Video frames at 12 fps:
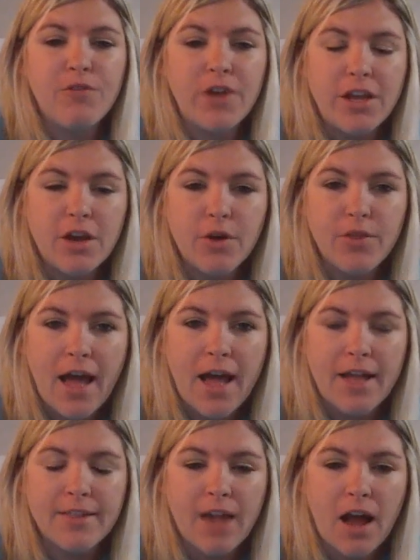video
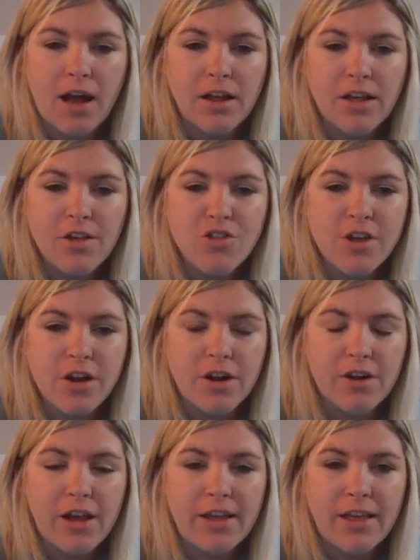that Donna shared